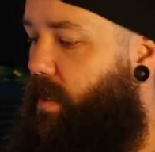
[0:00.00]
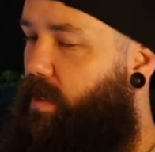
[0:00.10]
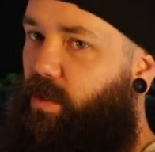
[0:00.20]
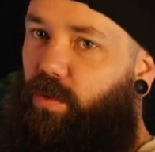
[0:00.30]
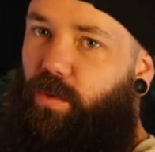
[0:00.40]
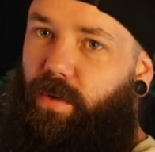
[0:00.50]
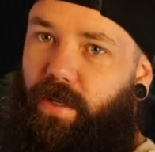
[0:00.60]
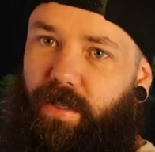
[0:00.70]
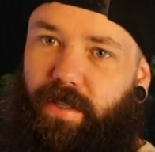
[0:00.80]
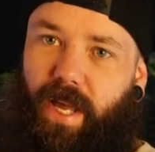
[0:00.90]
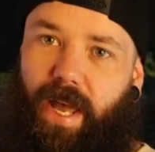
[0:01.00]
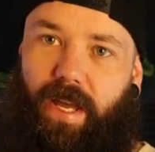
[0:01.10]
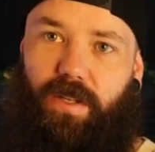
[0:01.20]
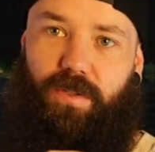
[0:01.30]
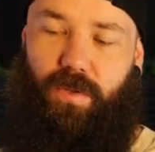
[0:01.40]
The little
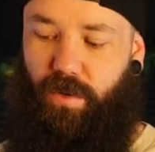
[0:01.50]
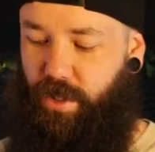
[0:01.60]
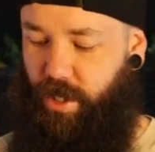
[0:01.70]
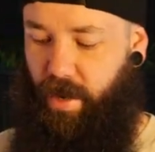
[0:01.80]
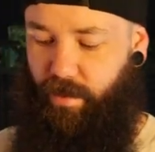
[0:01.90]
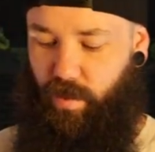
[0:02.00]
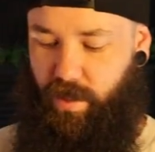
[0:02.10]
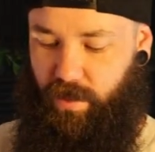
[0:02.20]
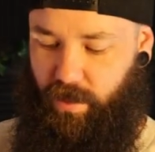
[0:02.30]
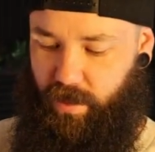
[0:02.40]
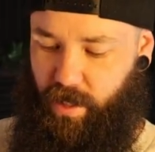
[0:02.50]
can sort of shaped ones.